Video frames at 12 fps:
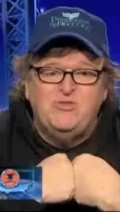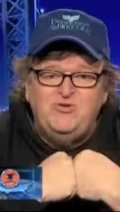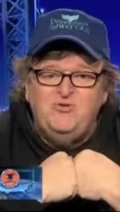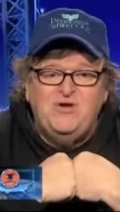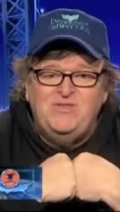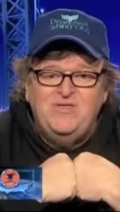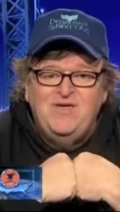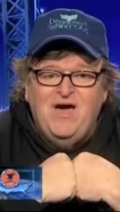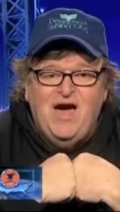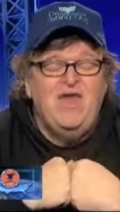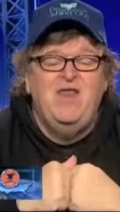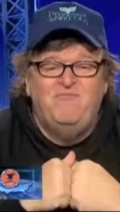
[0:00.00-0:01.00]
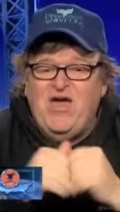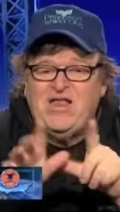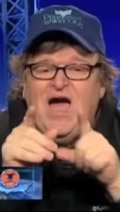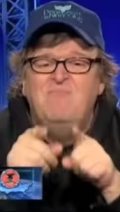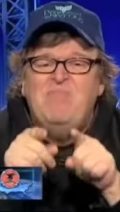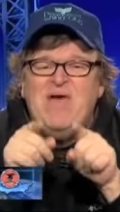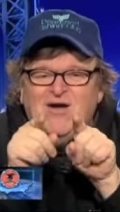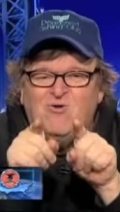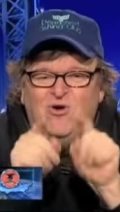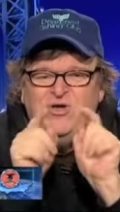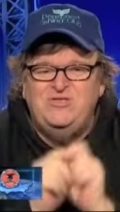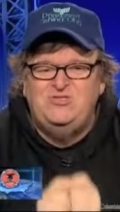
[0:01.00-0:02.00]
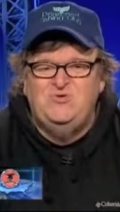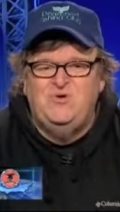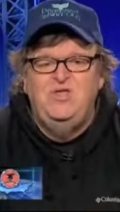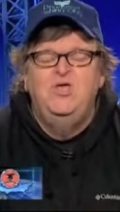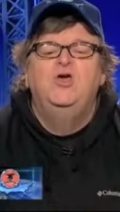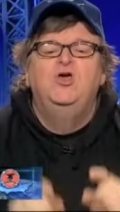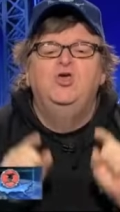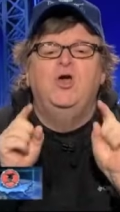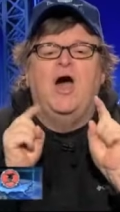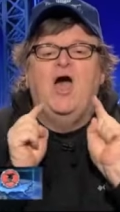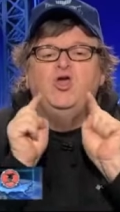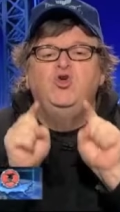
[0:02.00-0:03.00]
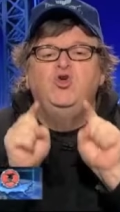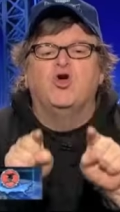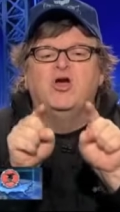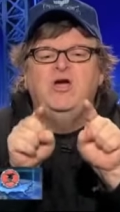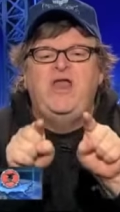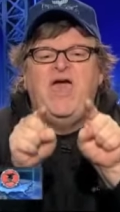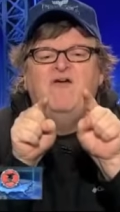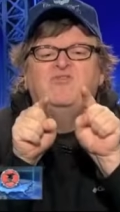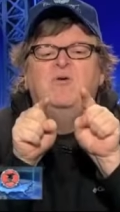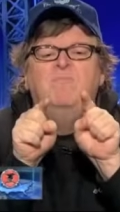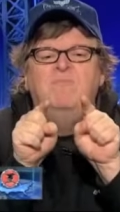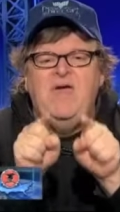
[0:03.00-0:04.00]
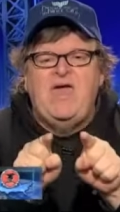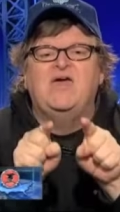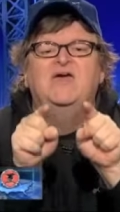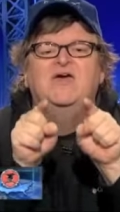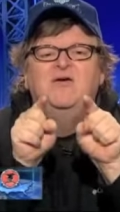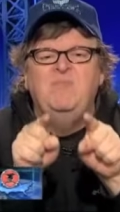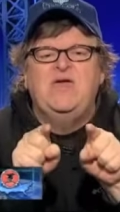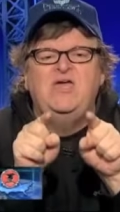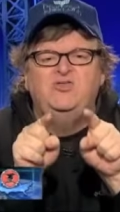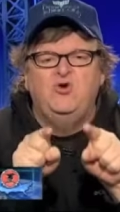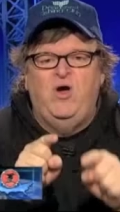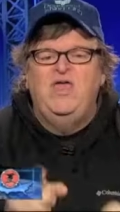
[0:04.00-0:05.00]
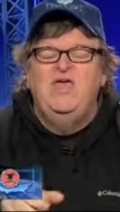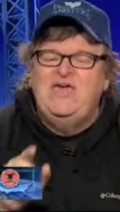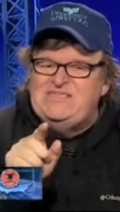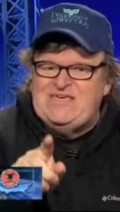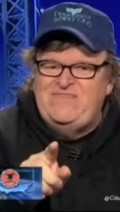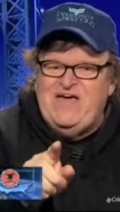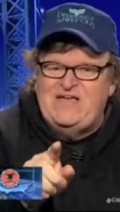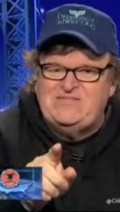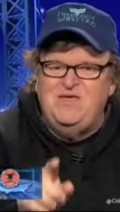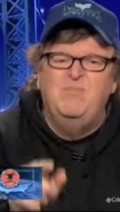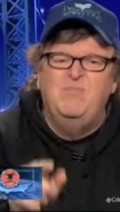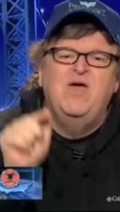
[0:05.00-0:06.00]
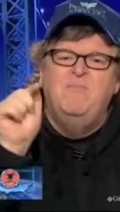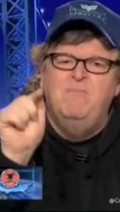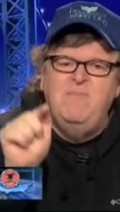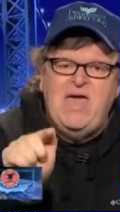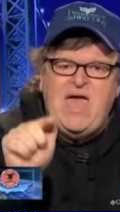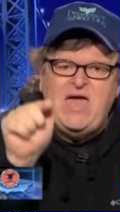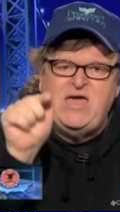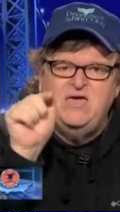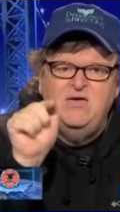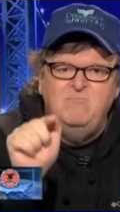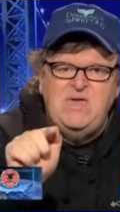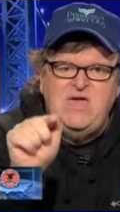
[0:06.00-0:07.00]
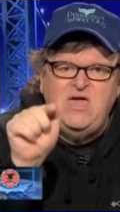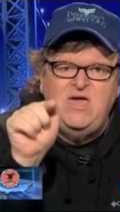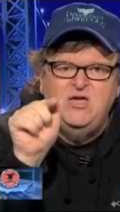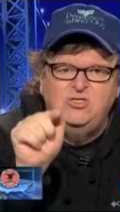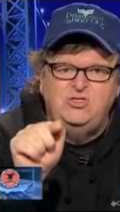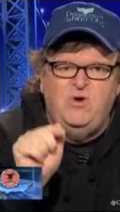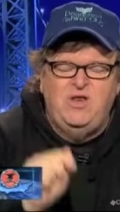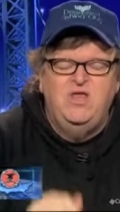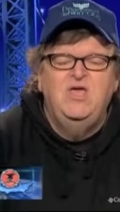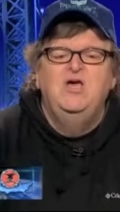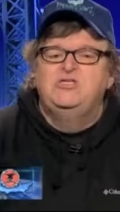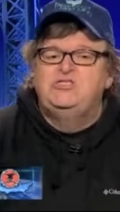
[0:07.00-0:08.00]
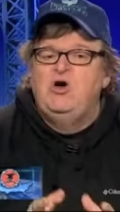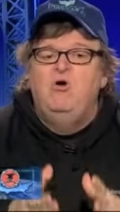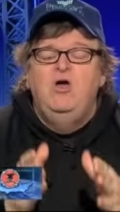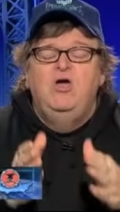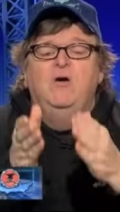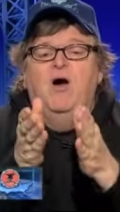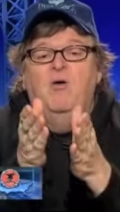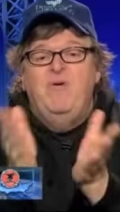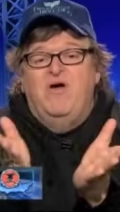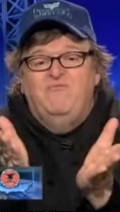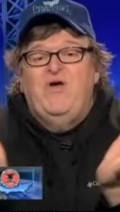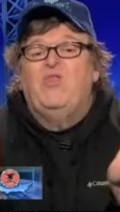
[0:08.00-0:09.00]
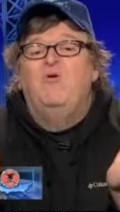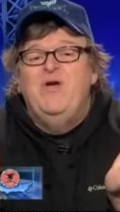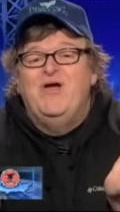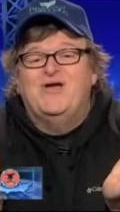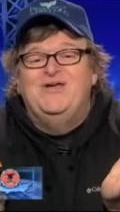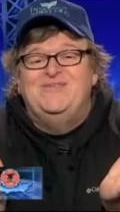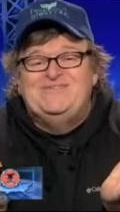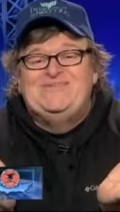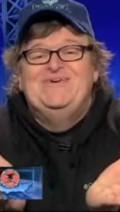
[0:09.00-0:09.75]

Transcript: do it. And in fact, I'm not going to do it. You're going to have to make me do it. He said that to them. Make right. me do it. So, right. fellow Americans,